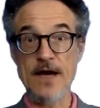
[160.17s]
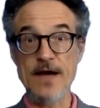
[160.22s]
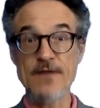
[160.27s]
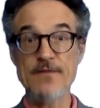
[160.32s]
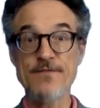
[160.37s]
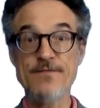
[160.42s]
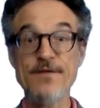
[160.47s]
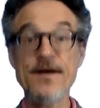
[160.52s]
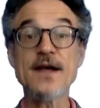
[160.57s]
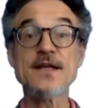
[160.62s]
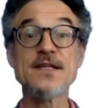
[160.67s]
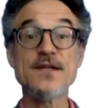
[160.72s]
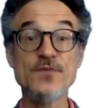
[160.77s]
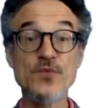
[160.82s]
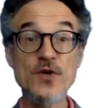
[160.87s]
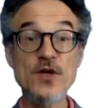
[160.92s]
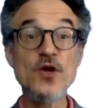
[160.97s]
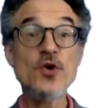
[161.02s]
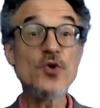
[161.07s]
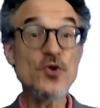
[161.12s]
And in fact,
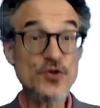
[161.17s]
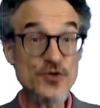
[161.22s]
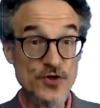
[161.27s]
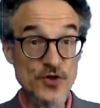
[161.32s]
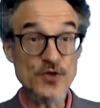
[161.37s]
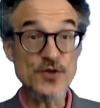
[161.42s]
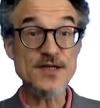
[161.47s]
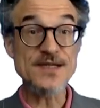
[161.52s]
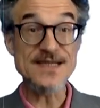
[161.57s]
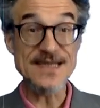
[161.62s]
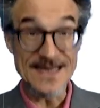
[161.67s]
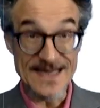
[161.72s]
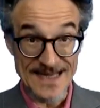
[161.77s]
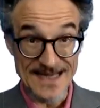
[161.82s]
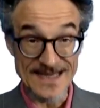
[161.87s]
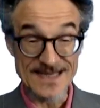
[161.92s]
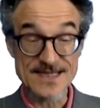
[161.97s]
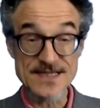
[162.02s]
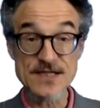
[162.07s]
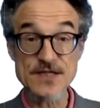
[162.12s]
if we look through this
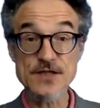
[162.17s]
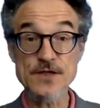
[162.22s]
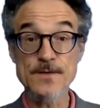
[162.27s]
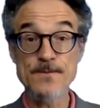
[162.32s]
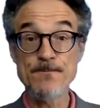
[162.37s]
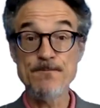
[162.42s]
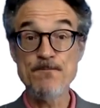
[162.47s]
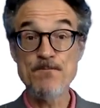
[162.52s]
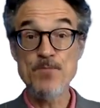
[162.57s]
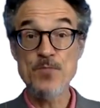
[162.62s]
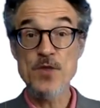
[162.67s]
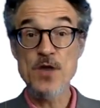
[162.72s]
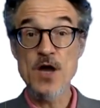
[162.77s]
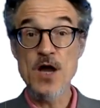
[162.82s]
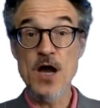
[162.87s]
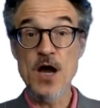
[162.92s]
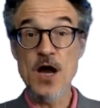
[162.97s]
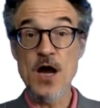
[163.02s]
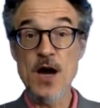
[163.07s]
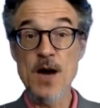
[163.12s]
list,
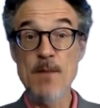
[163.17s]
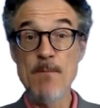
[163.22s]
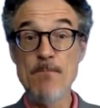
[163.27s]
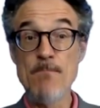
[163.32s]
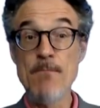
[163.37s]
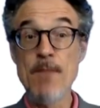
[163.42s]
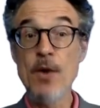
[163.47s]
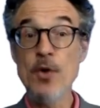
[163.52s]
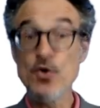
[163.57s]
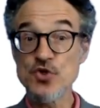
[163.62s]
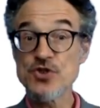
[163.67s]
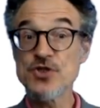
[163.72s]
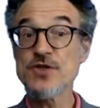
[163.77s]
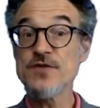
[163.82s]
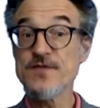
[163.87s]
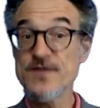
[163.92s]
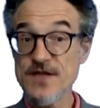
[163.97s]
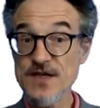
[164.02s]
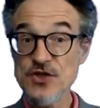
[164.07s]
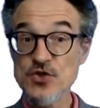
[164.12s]
most
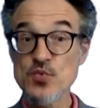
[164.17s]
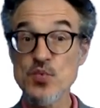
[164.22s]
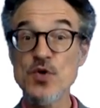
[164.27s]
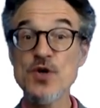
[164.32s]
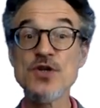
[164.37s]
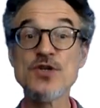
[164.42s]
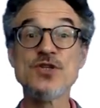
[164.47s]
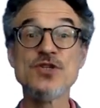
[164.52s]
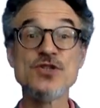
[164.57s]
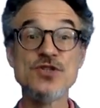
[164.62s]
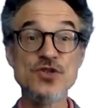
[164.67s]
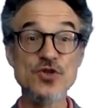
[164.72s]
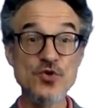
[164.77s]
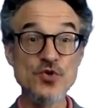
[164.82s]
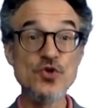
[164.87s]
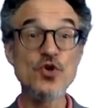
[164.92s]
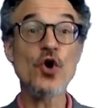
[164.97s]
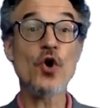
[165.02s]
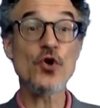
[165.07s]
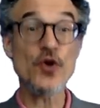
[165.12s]
of these words
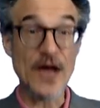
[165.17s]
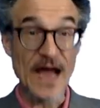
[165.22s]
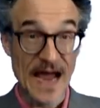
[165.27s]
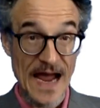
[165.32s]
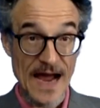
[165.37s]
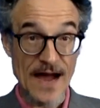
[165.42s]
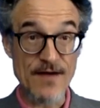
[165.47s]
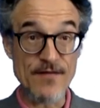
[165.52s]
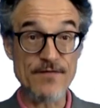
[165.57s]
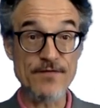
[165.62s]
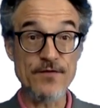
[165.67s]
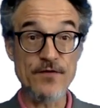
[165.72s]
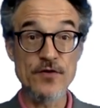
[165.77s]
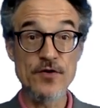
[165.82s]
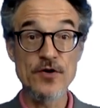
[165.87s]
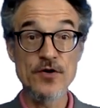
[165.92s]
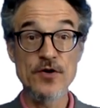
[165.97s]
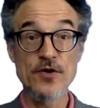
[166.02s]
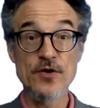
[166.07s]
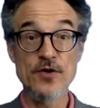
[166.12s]
do not have
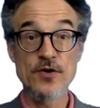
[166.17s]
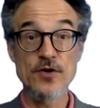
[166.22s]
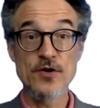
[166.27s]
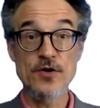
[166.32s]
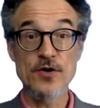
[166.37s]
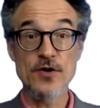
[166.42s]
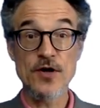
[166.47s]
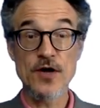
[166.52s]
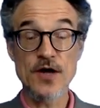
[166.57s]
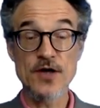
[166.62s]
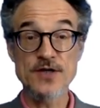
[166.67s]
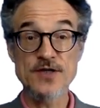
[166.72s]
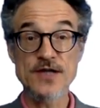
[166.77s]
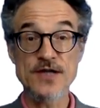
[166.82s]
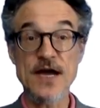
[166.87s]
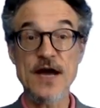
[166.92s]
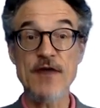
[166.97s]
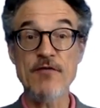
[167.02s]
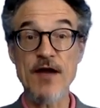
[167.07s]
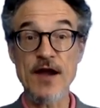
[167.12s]
a
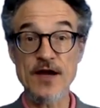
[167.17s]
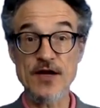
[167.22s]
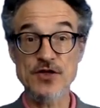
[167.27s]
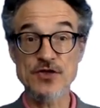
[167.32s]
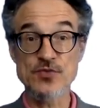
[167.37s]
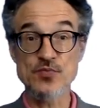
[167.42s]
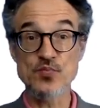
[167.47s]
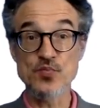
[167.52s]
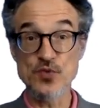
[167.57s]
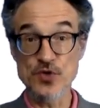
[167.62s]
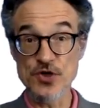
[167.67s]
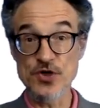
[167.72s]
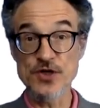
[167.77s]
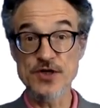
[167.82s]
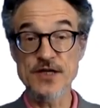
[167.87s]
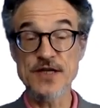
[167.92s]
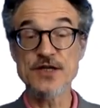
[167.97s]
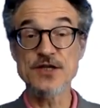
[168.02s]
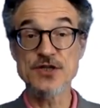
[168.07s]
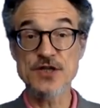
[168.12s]
direct
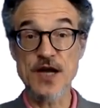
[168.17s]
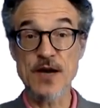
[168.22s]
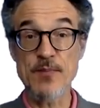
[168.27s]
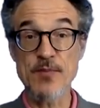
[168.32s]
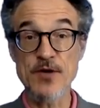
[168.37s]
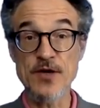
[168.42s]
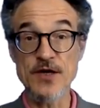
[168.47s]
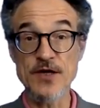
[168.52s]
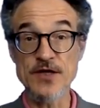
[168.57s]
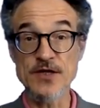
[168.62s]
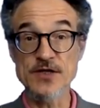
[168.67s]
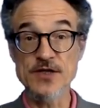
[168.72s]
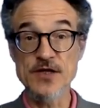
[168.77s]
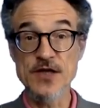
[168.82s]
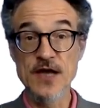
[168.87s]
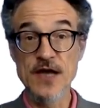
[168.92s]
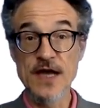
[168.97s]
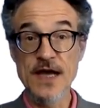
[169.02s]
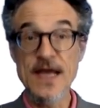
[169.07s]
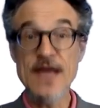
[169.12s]
word in Japanese.
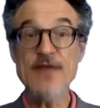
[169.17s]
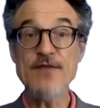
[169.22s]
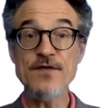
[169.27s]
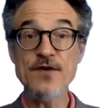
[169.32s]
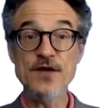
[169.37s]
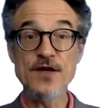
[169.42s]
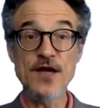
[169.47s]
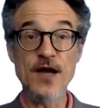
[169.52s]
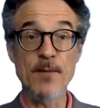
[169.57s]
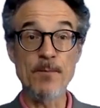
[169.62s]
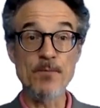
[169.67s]
Even